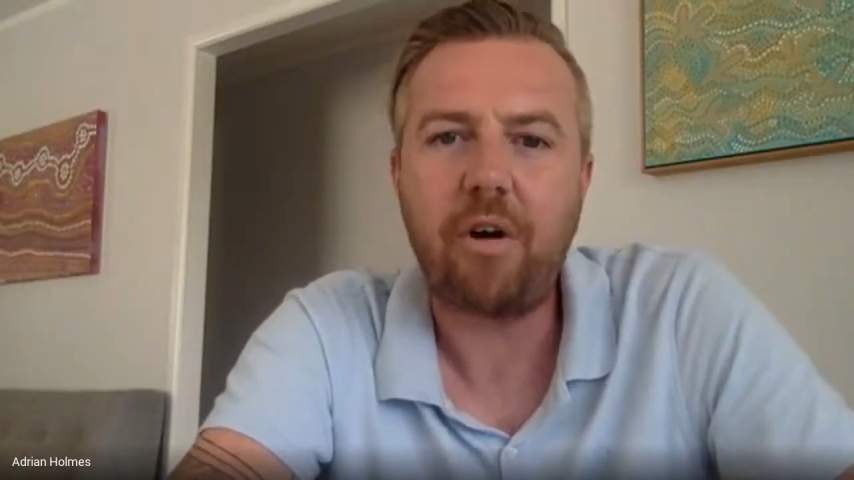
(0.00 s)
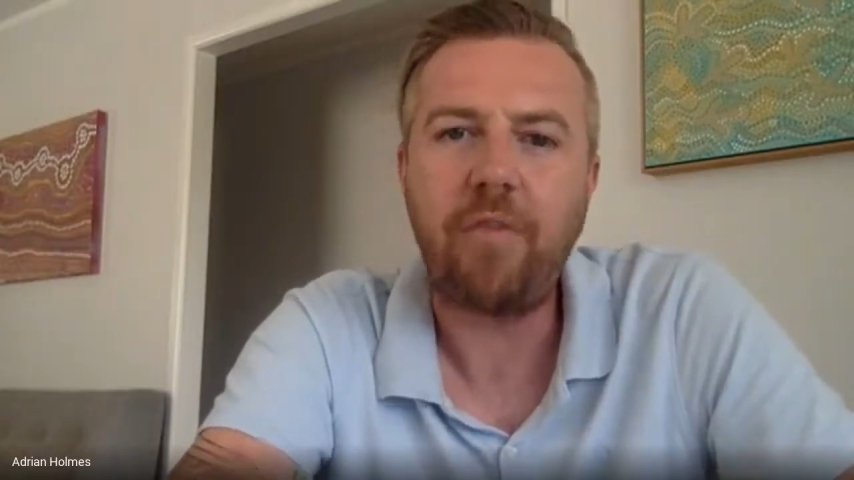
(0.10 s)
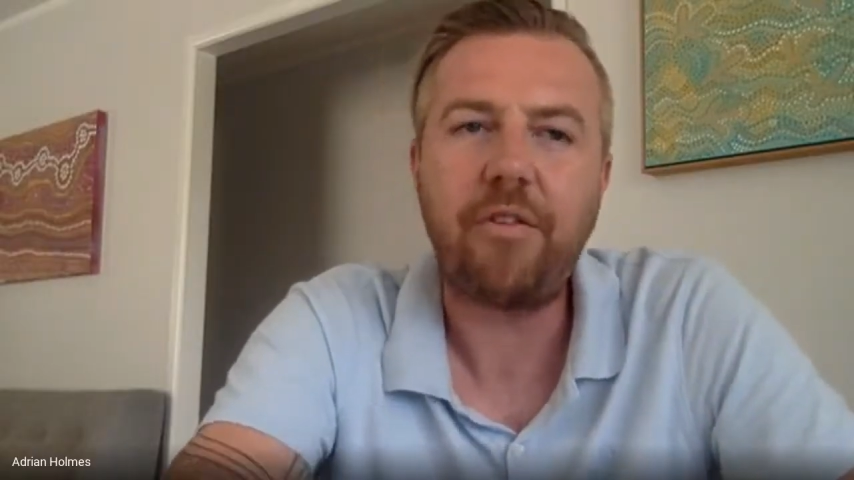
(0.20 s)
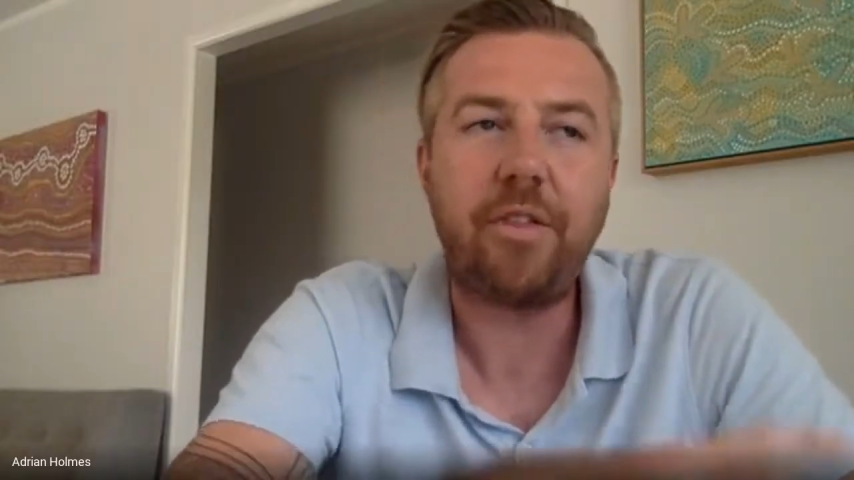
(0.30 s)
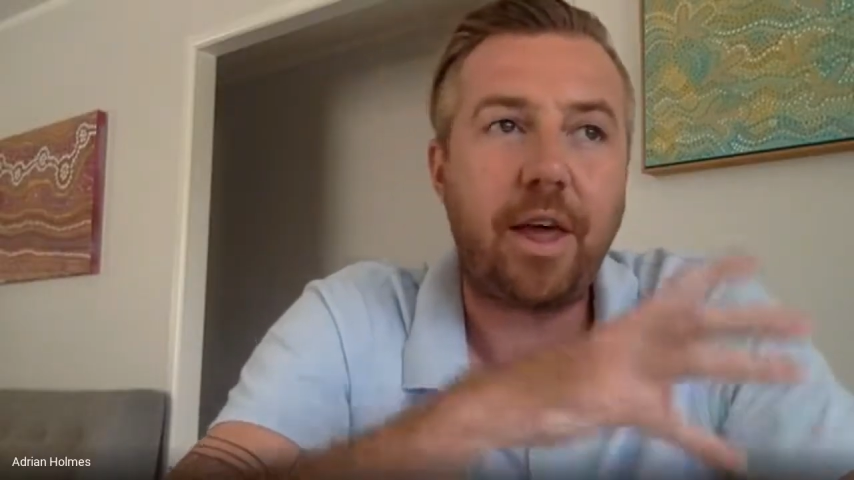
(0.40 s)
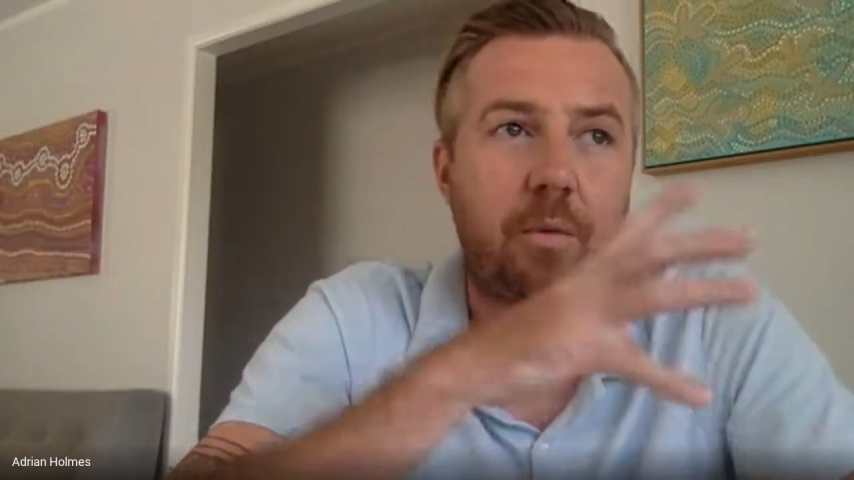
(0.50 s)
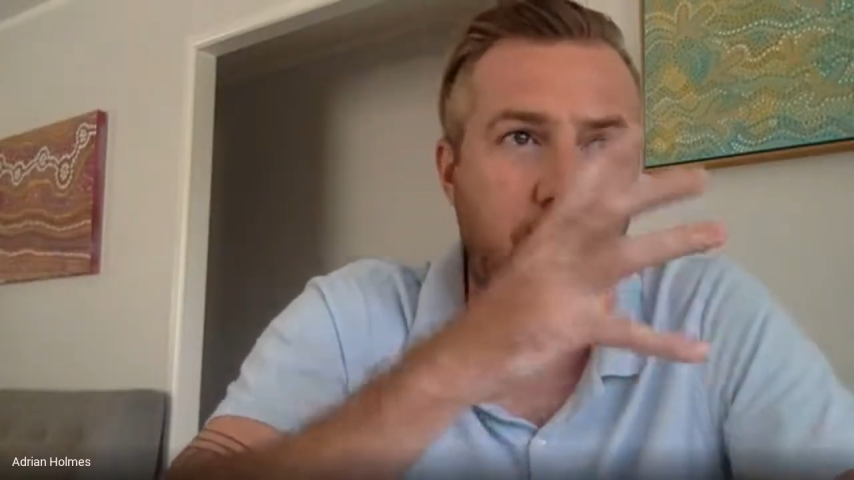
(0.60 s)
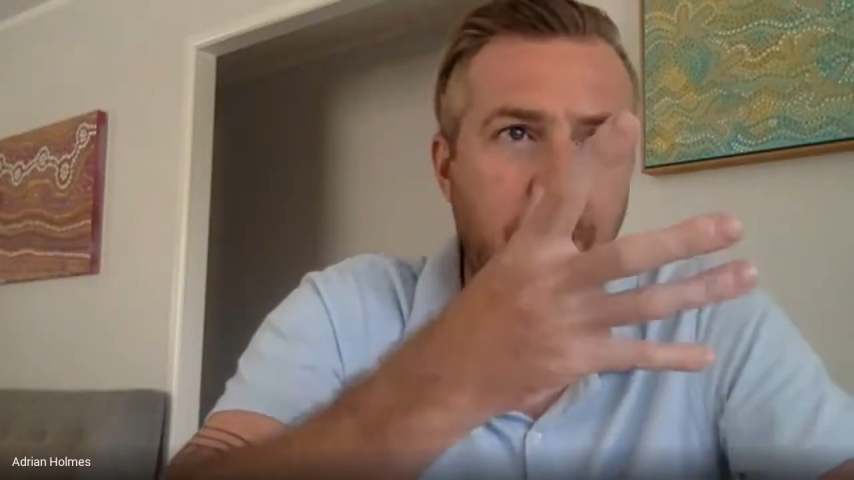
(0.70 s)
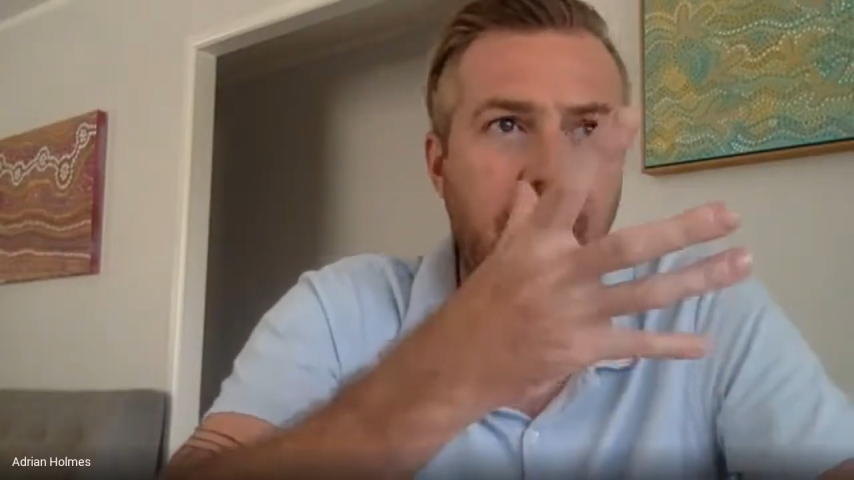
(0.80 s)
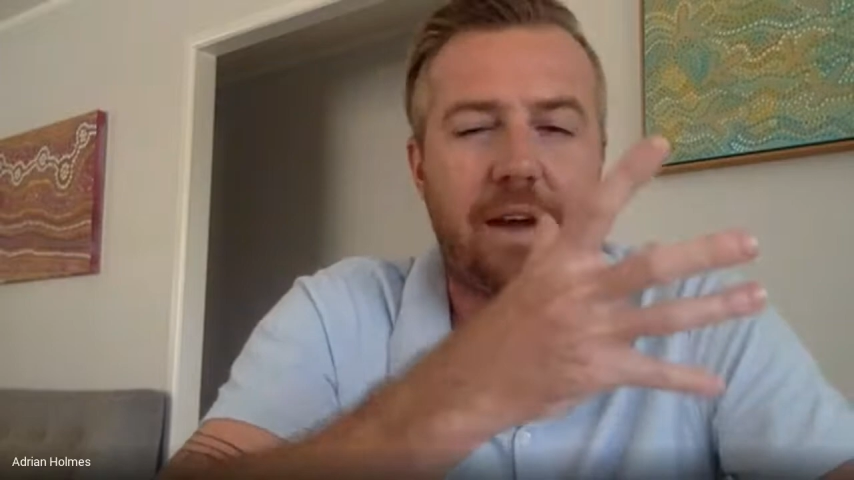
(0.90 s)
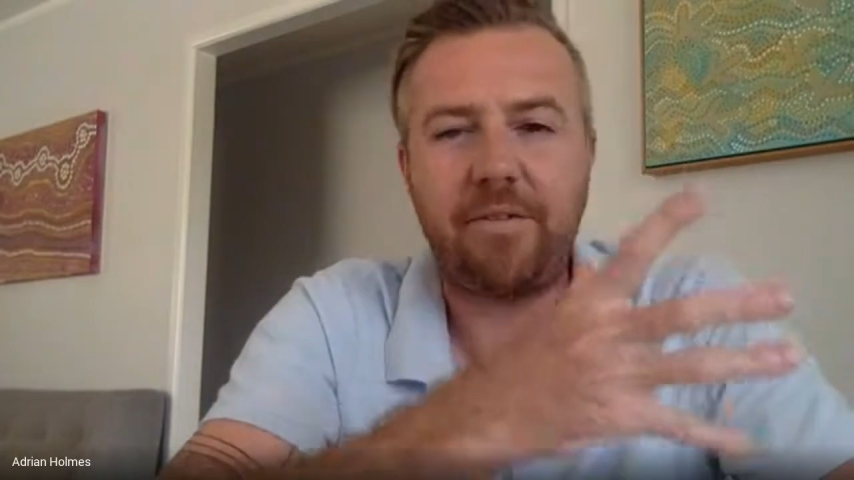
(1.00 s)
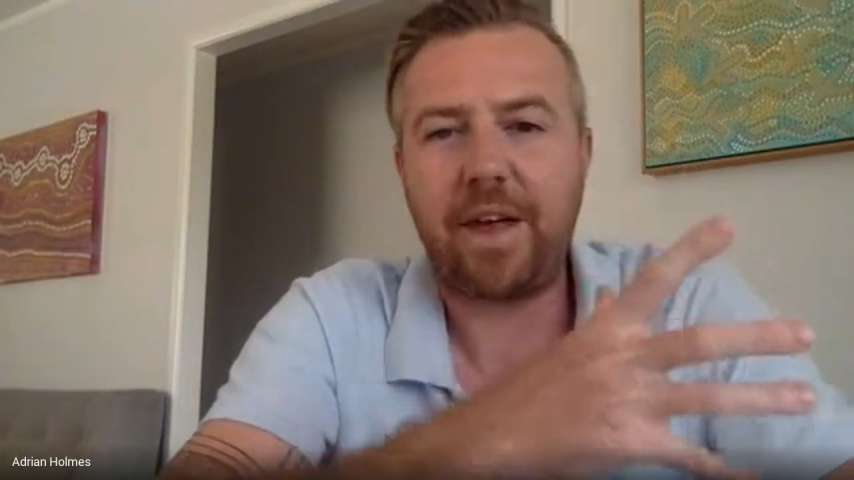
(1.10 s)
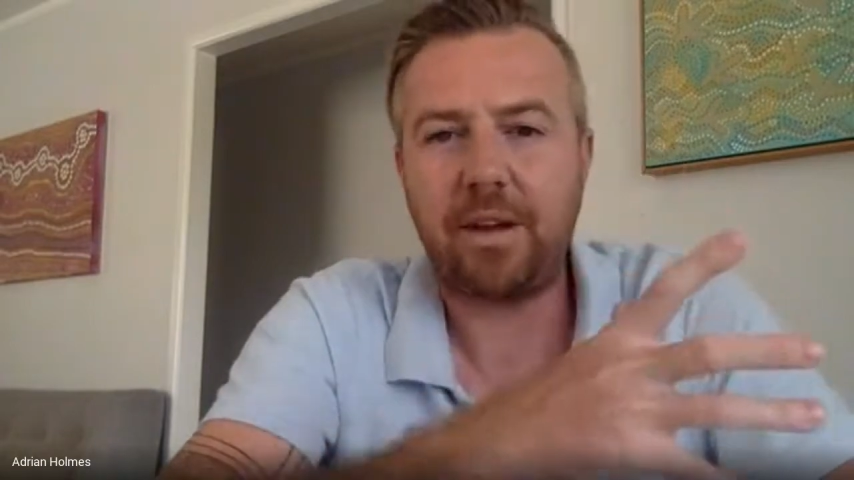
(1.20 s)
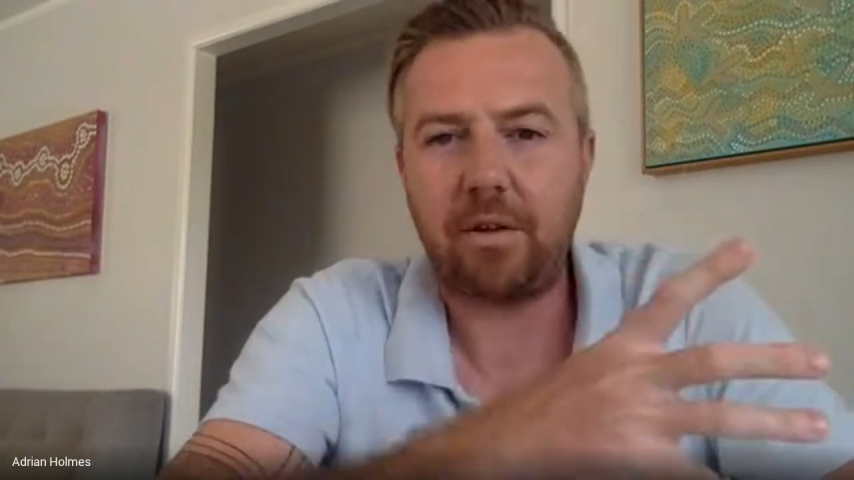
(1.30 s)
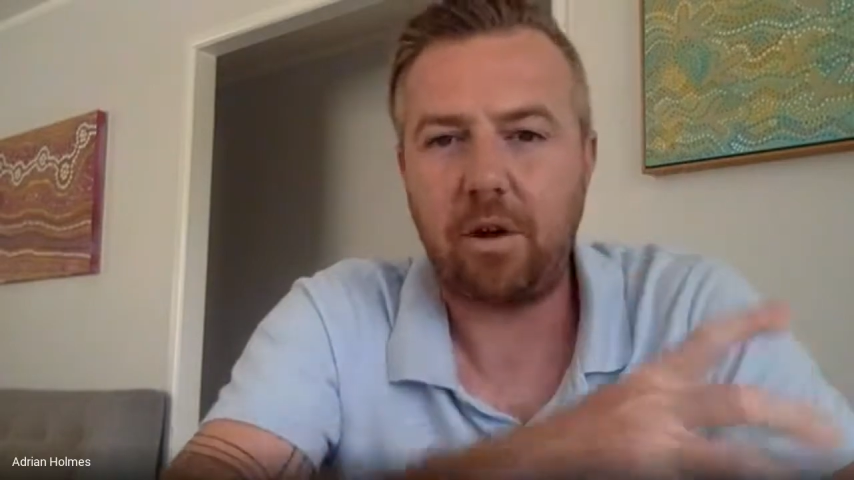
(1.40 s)
often they wouldn't have
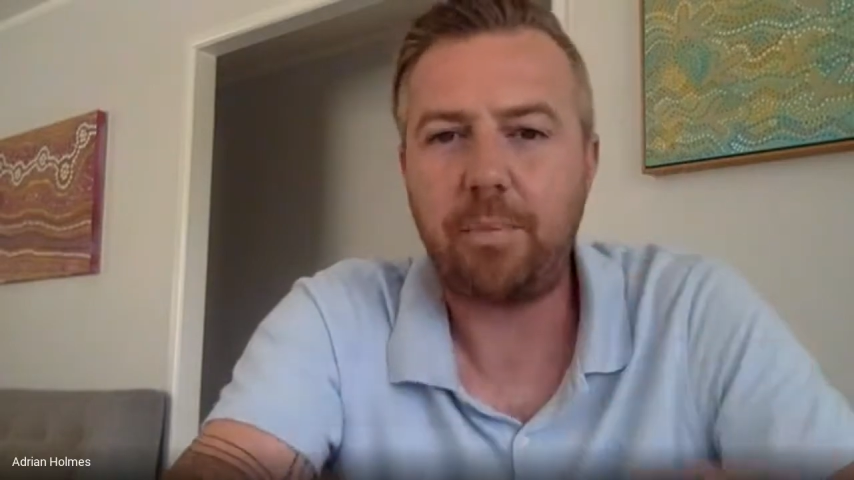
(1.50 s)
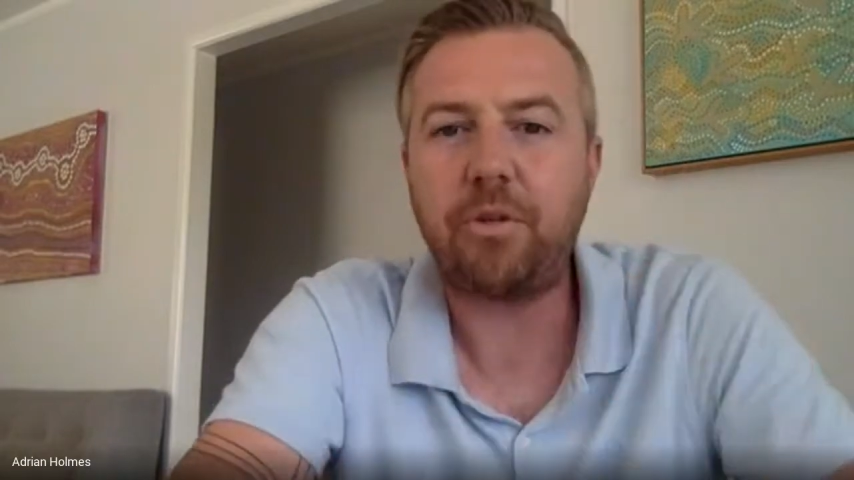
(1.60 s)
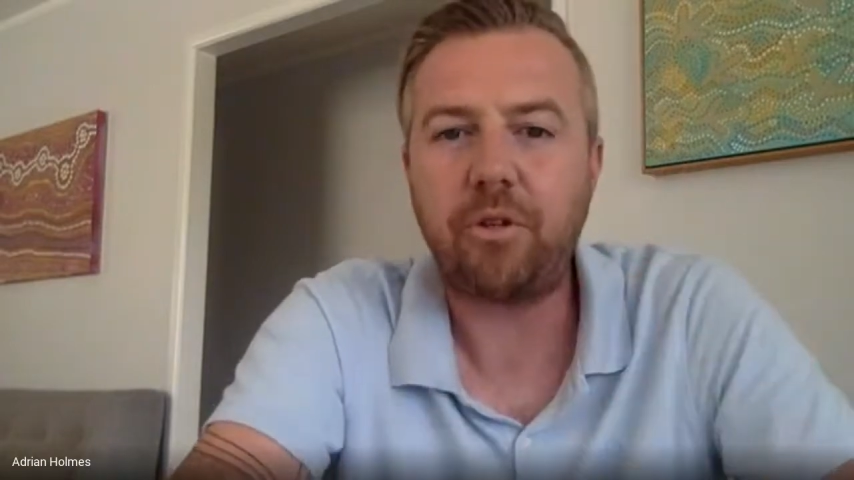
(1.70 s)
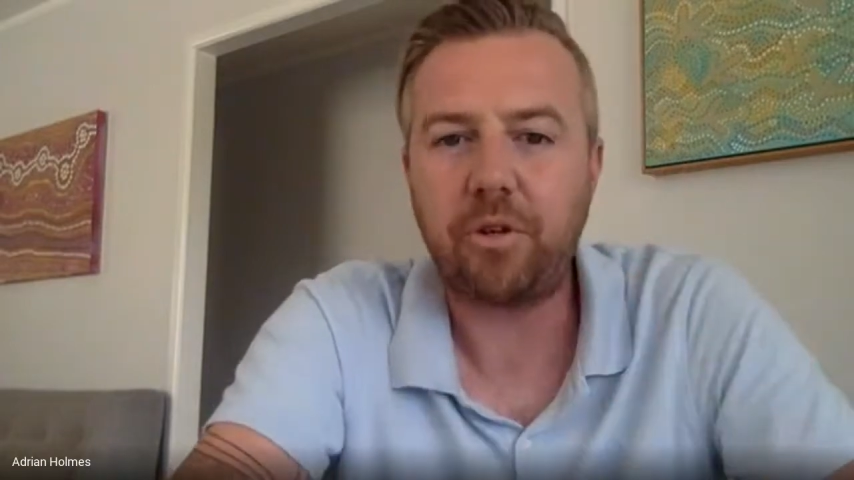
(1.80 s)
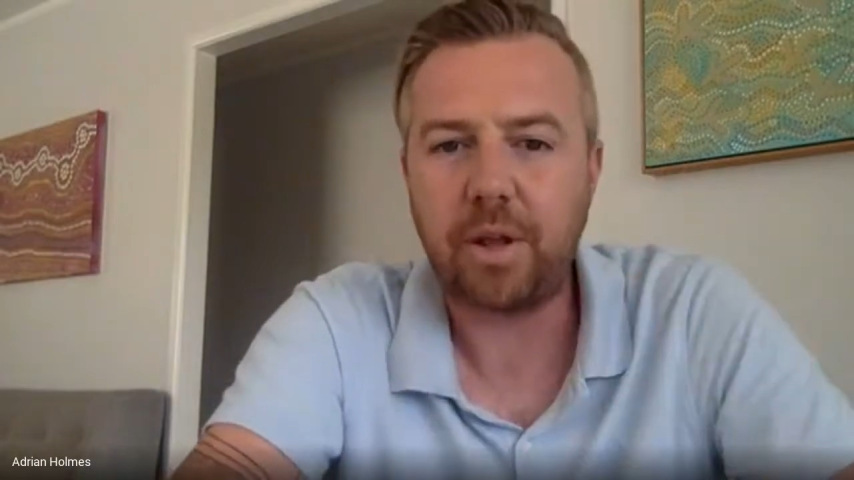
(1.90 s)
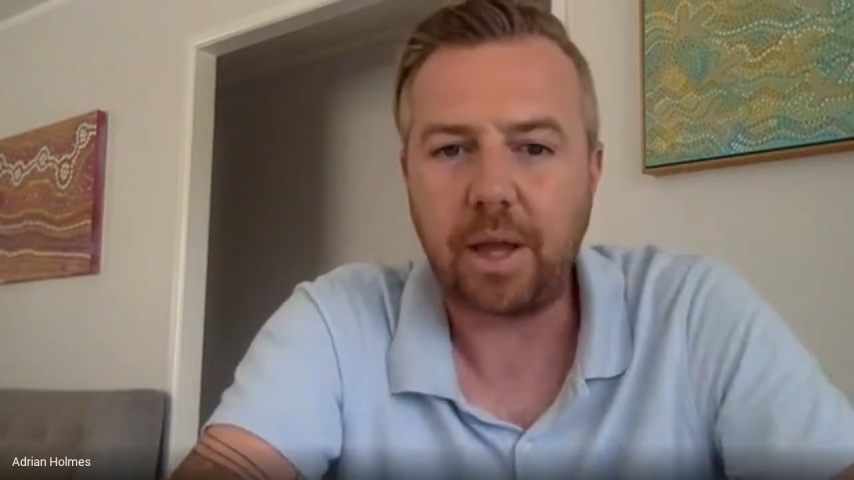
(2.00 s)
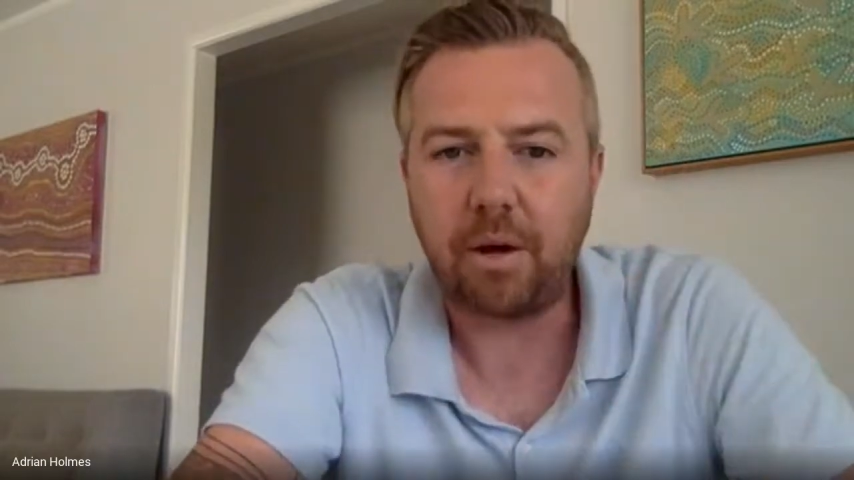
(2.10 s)
that opportunity.